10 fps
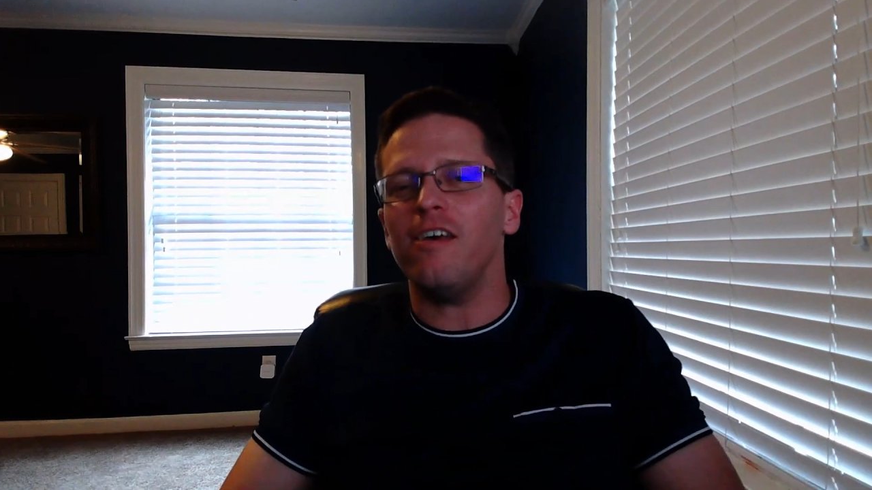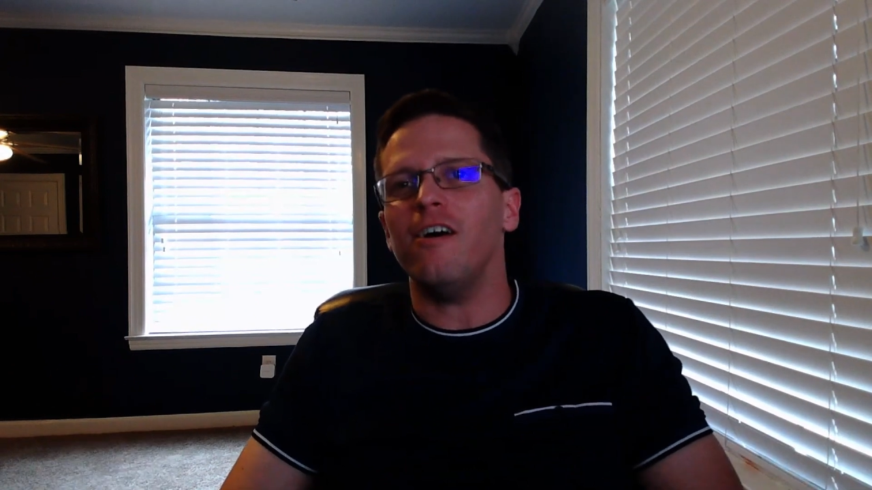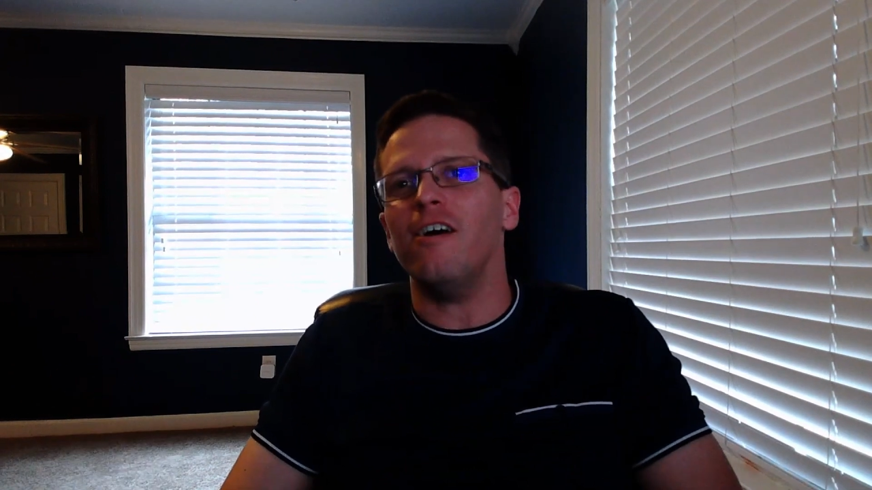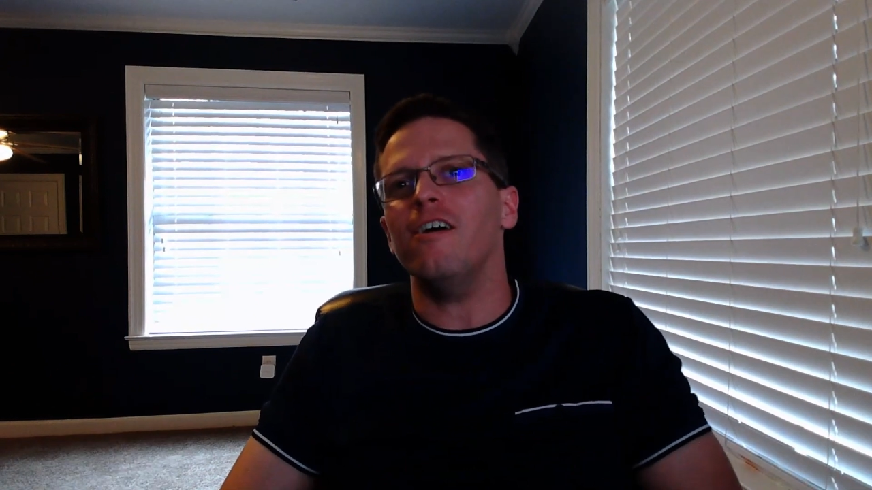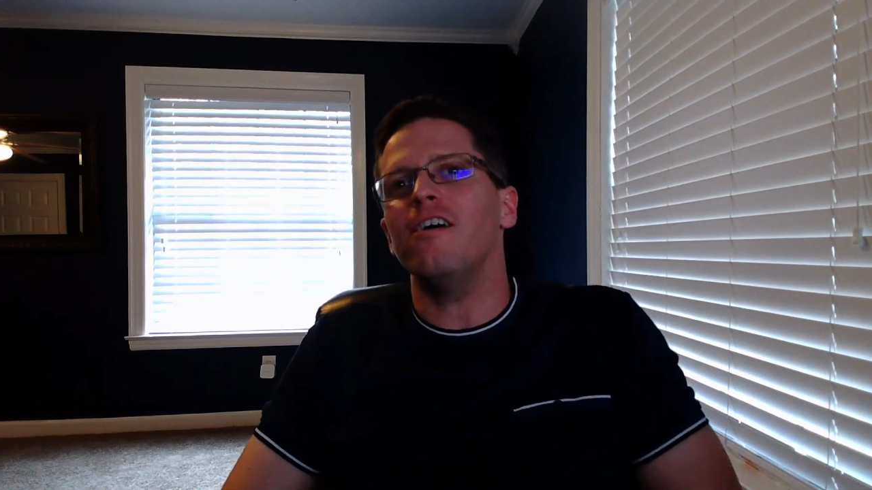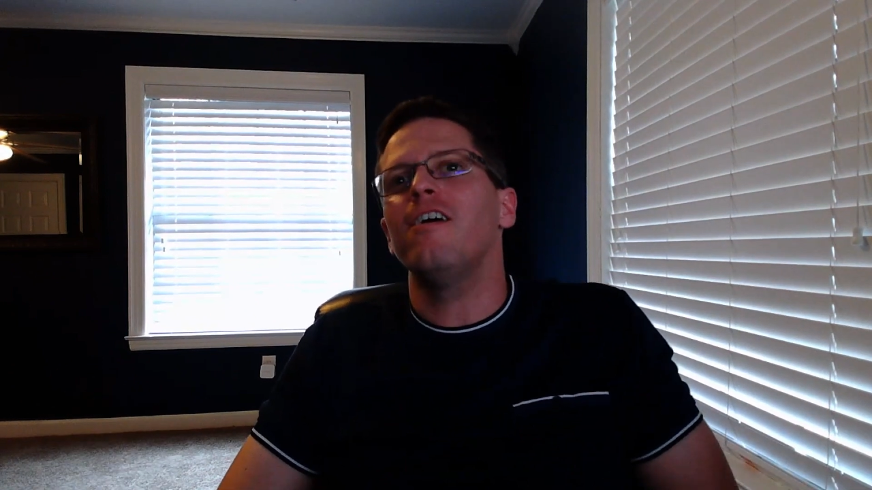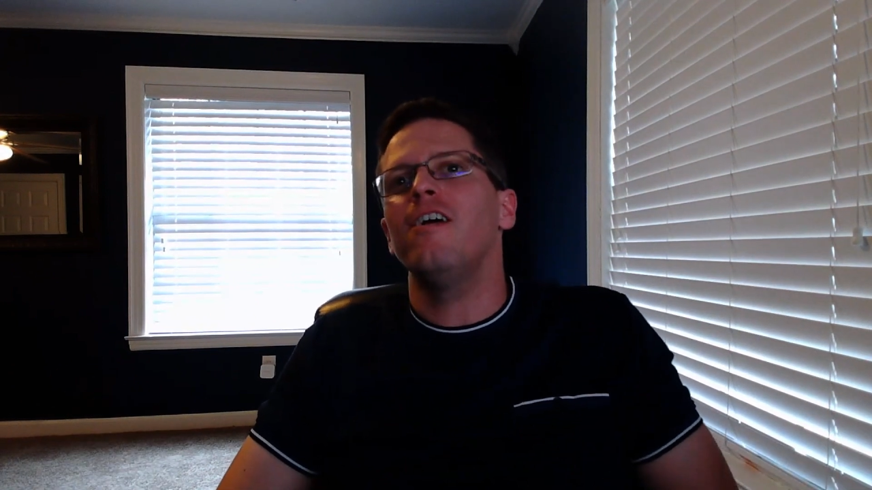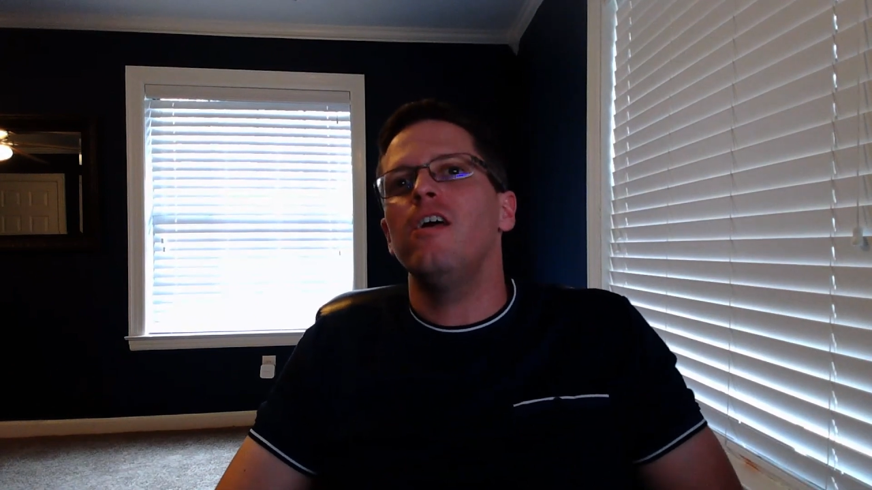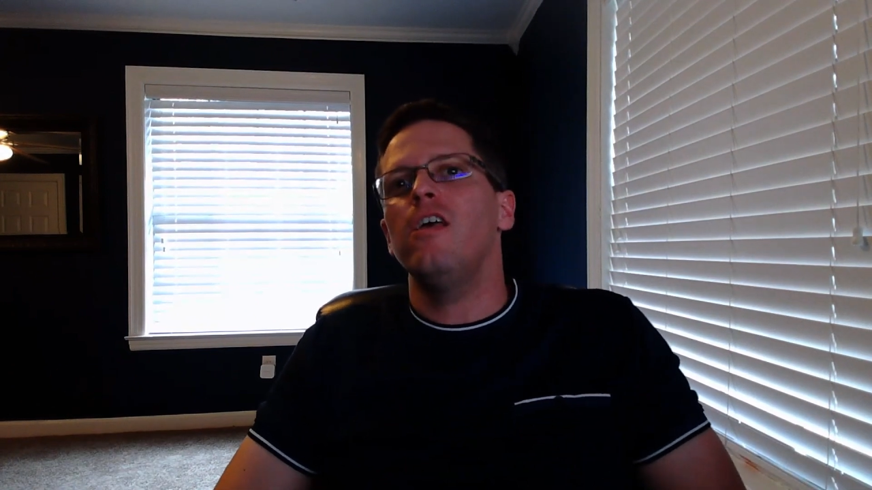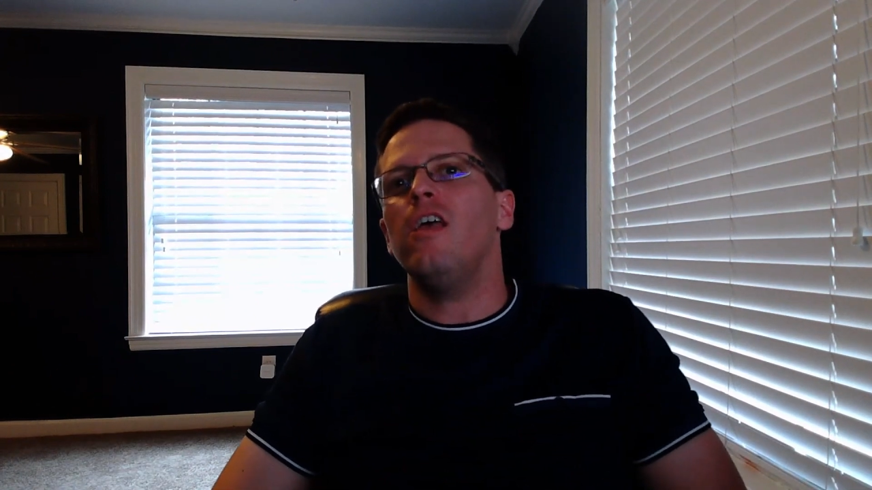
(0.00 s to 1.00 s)

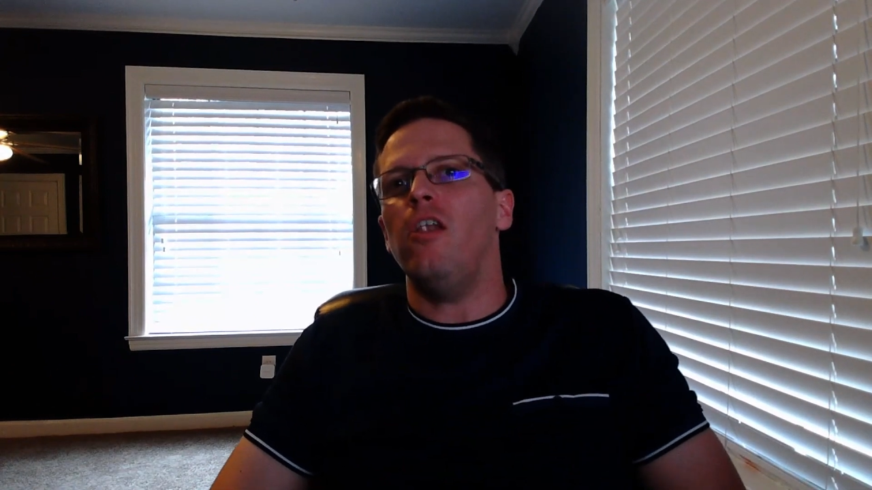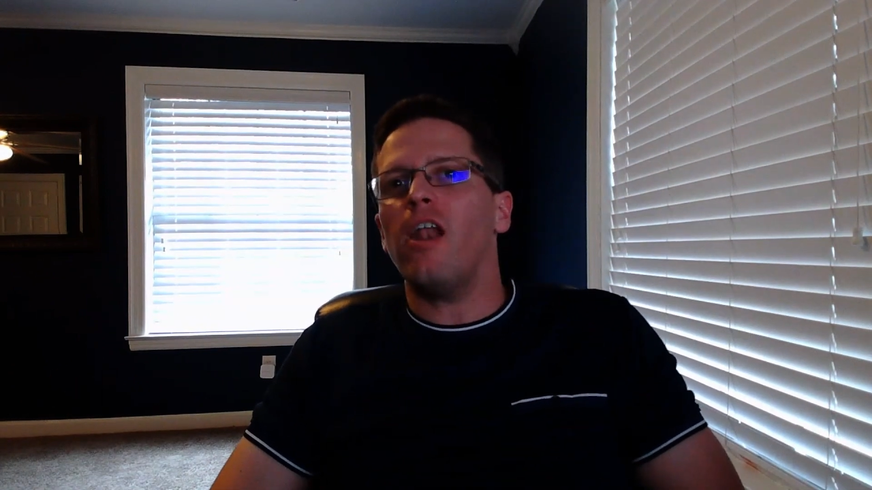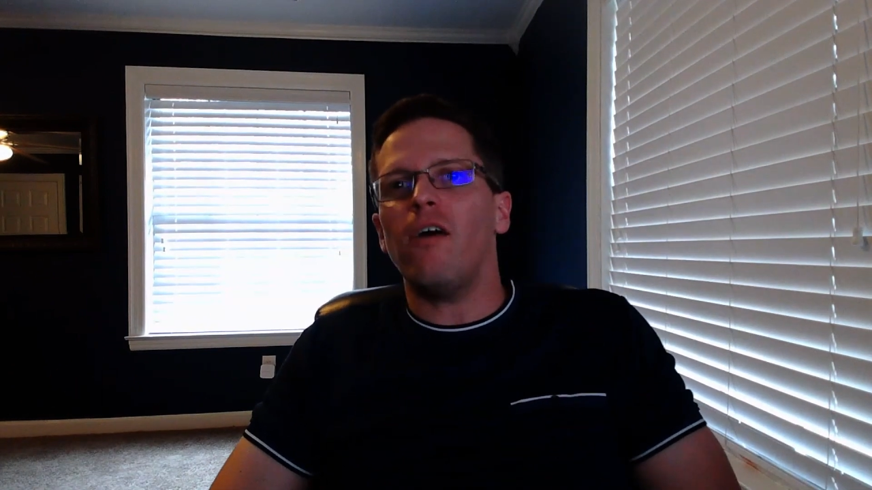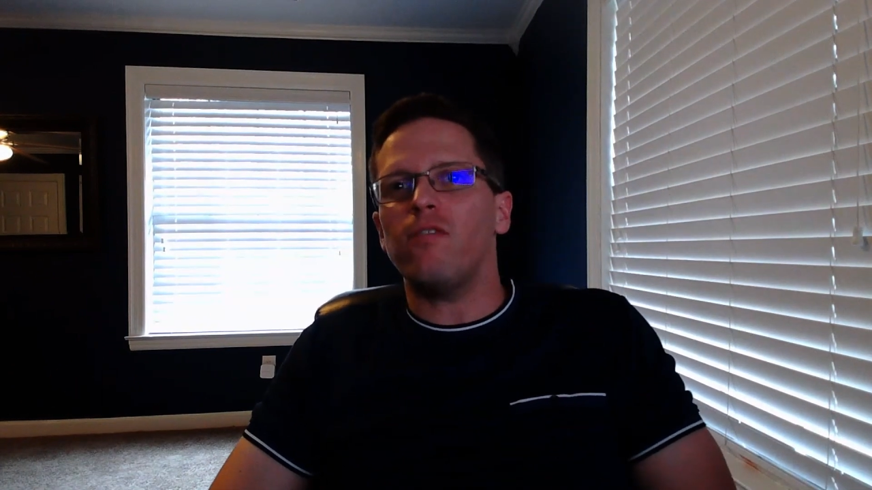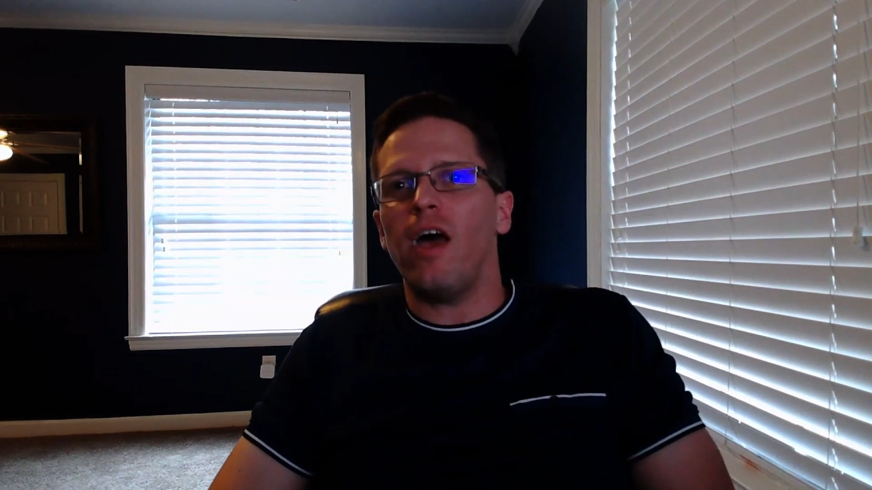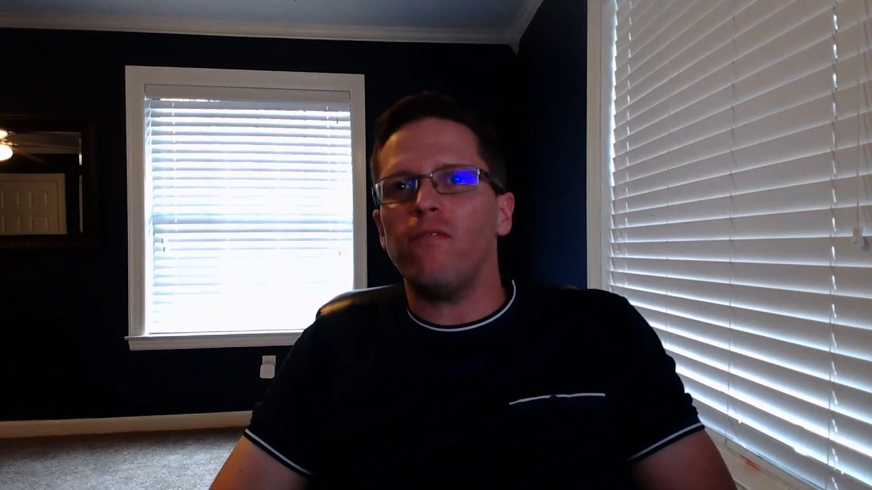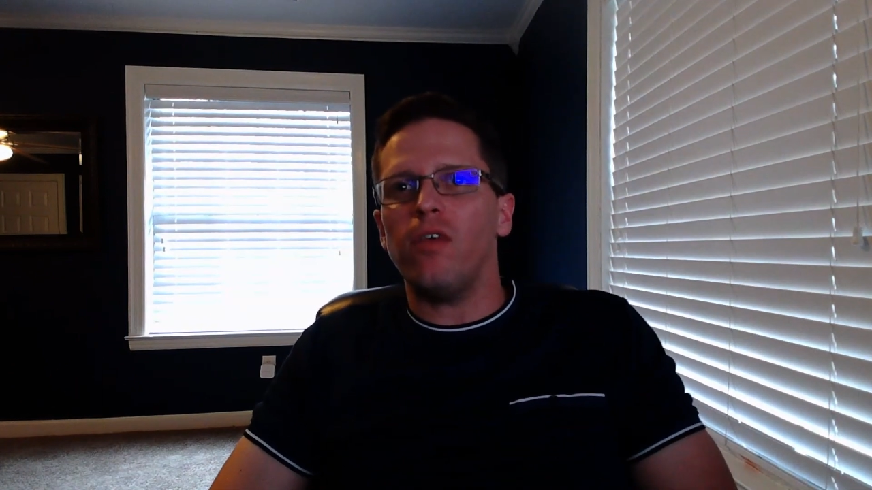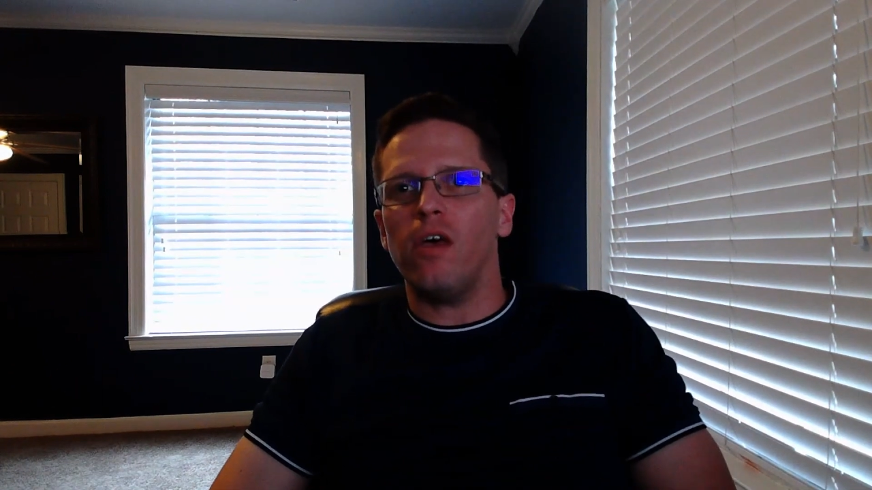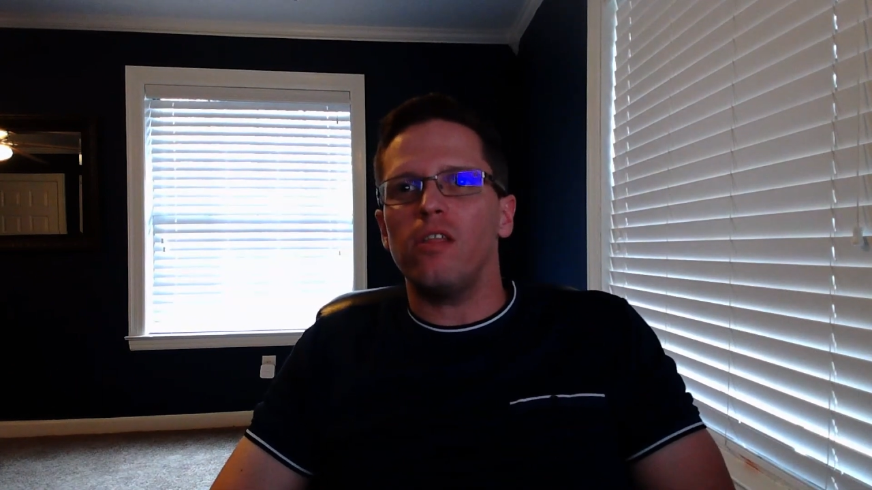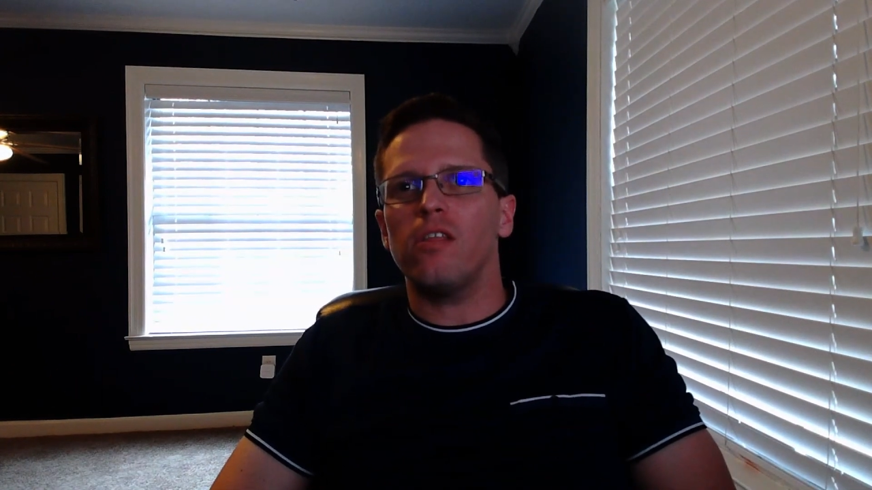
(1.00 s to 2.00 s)
And not have to have
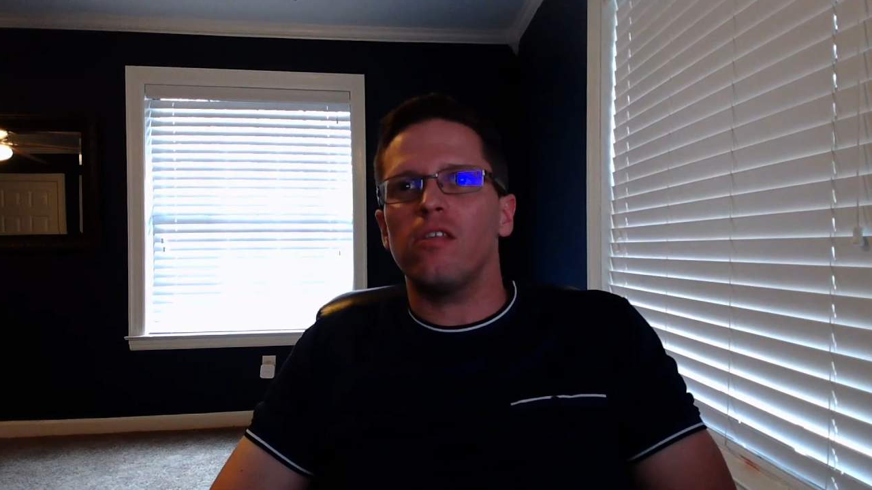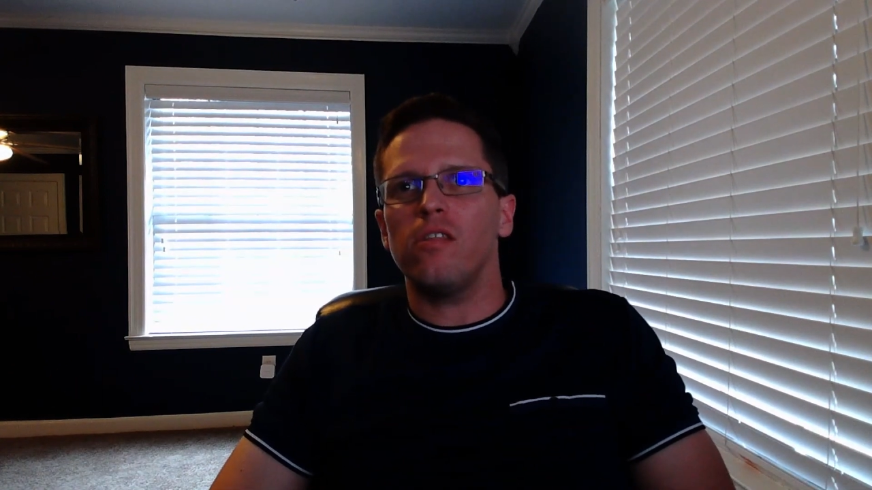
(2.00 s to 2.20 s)
that